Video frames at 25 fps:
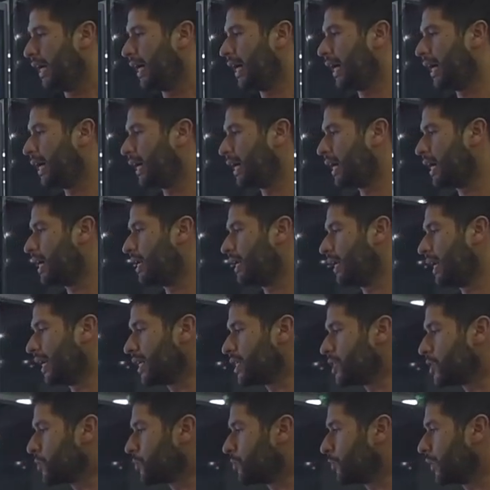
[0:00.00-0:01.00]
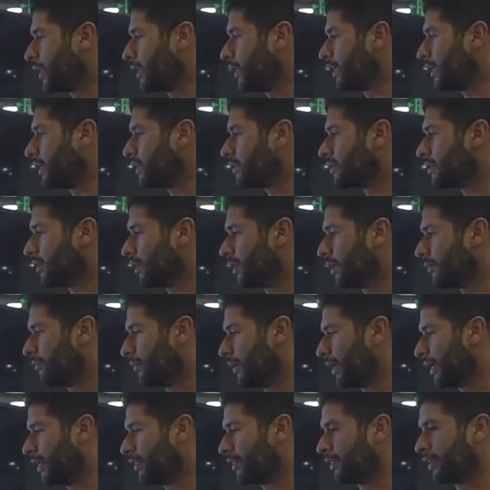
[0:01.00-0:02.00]
Next one is gonna
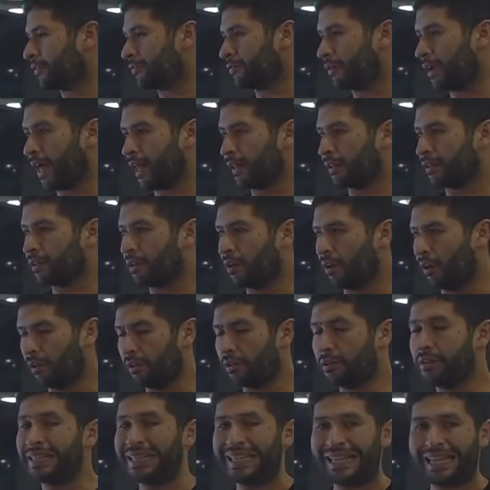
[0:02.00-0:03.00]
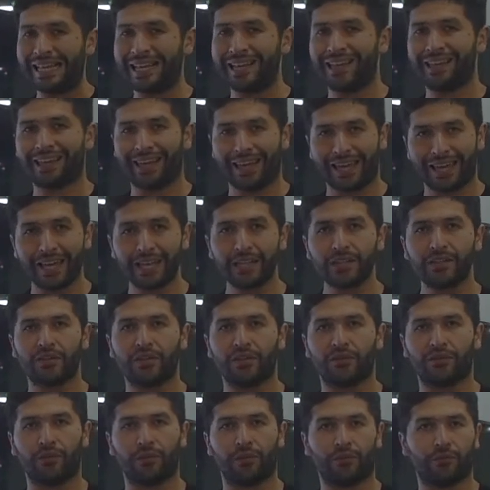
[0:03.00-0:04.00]
be the round color. In case
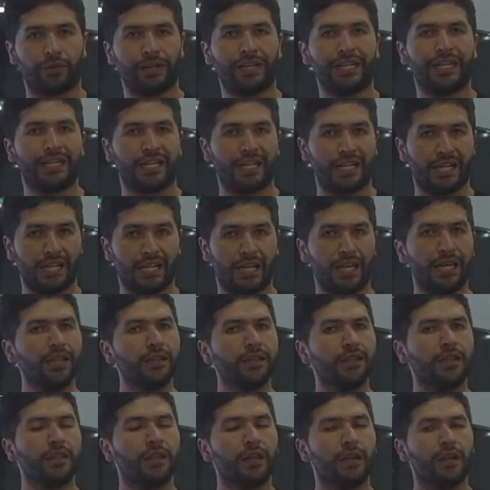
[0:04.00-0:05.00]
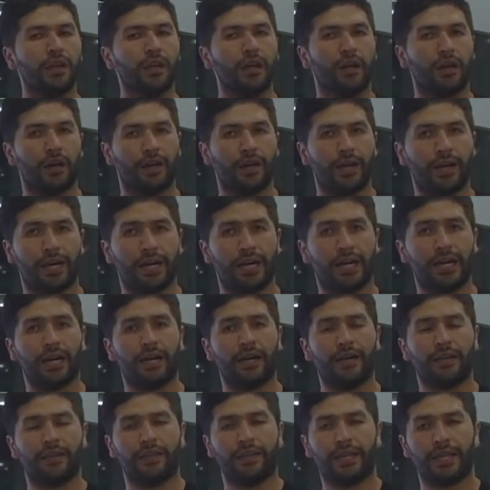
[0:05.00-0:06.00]
if you really need
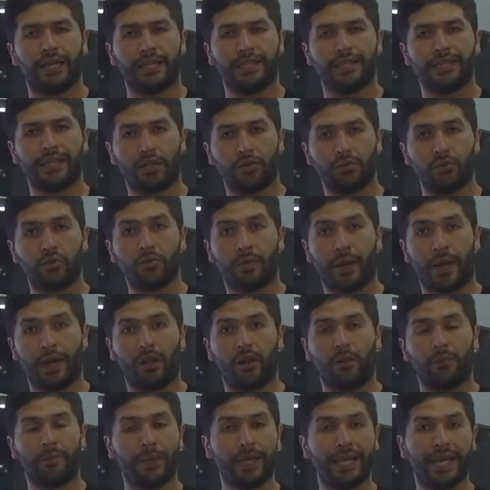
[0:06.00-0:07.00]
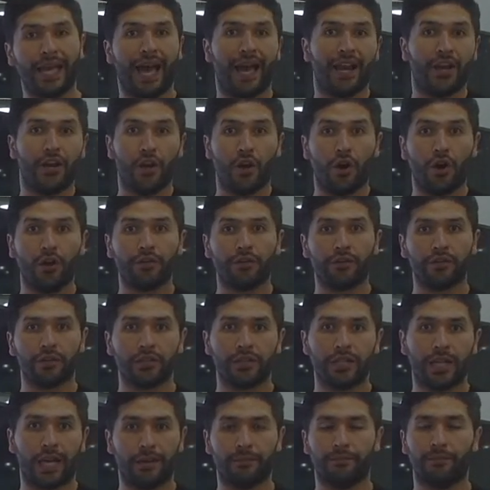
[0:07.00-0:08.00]
the sandwich panel be another
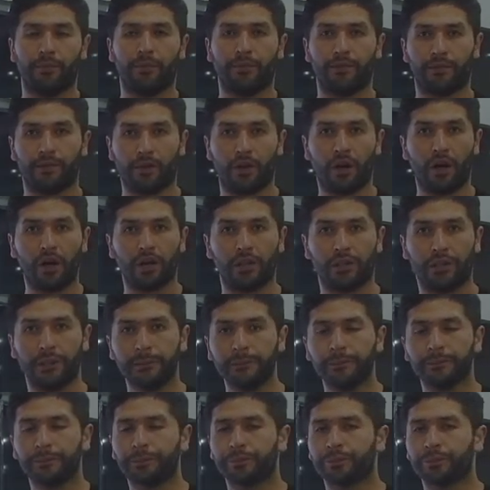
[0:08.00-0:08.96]
type of color,